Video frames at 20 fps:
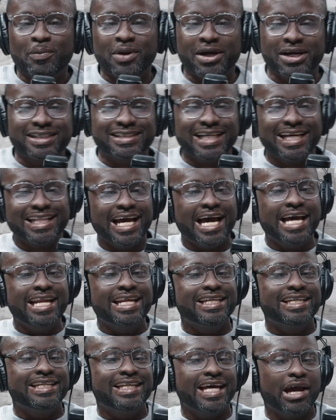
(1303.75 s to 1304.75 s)
Because at the end
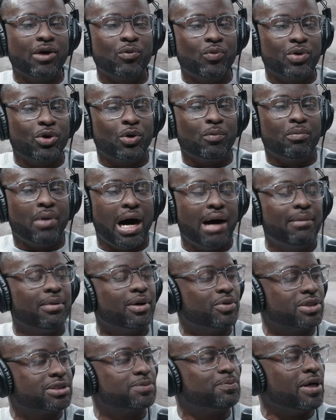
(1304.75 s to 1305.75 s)
of the day, when
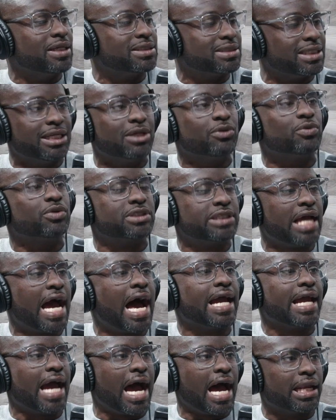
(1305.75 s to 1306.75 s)
Obama was president, it was,
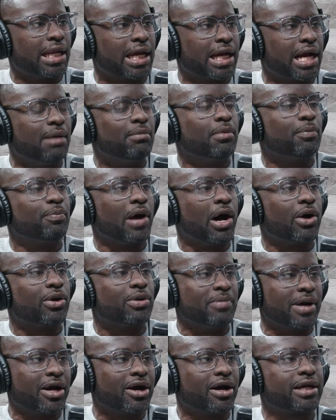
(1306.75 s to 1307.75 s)
like I'm a proud
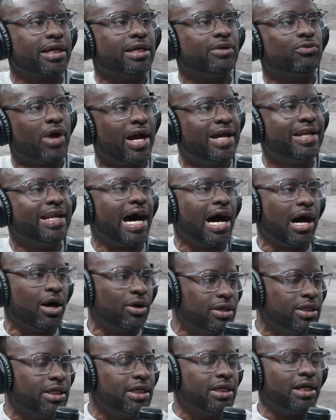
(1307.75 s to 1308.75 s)
American. Right
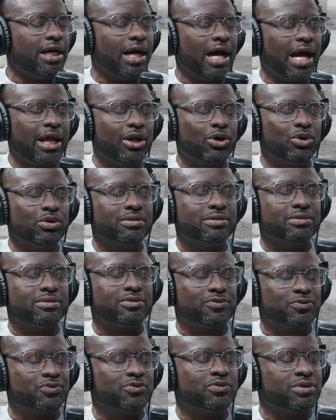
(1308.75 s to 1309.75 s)
now, I don't
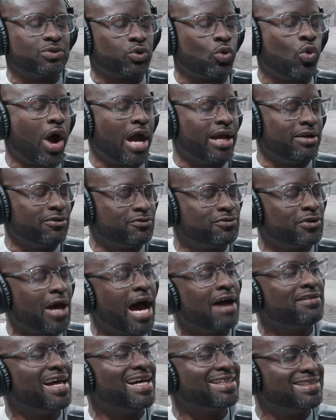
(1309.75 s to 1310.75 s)
quite
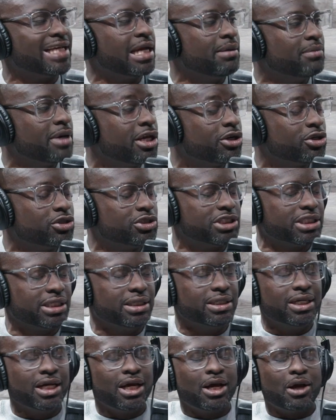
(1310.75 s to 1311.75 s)
have that same energy.
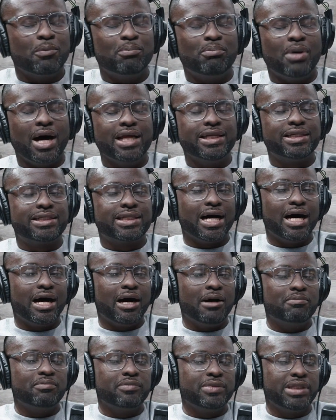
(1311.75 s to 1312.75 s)
But
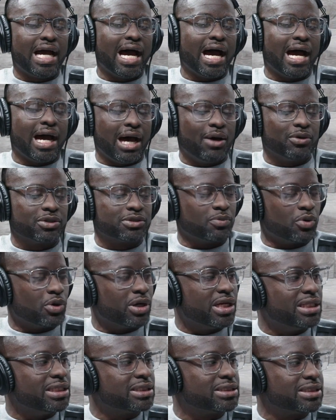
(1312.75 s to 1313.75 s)
I was
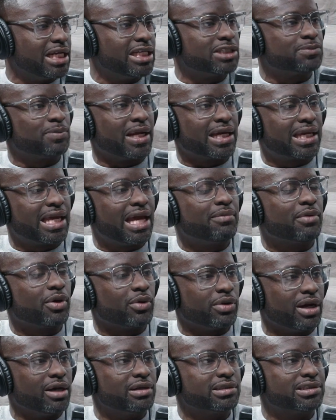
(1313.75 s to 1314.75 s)
born in the States, but I came here
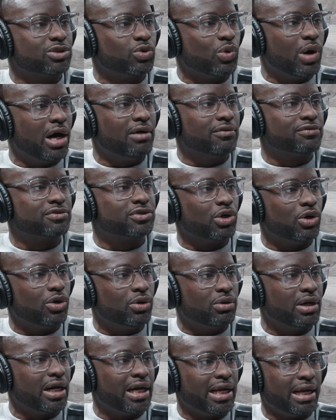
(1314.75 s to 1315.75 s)
when I was 12.
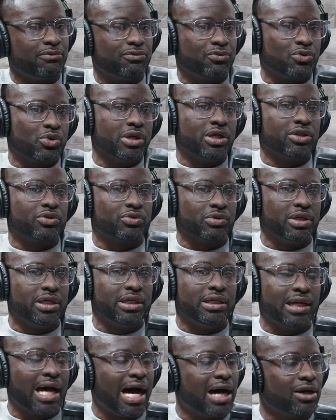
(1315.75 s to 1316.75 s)
So, and I'm
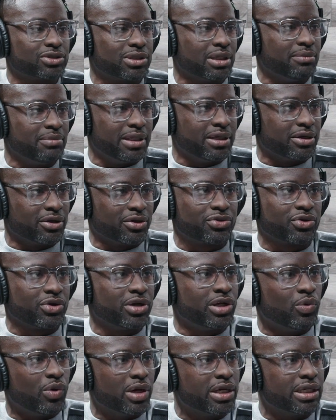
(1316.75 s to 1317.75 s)
43 now, so I've been here
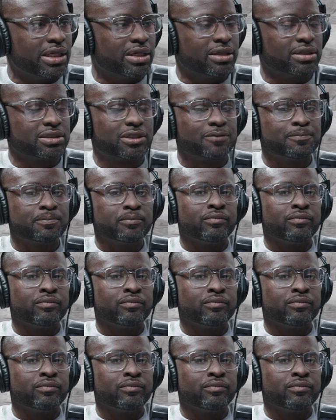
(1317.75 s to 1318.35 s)
31 years.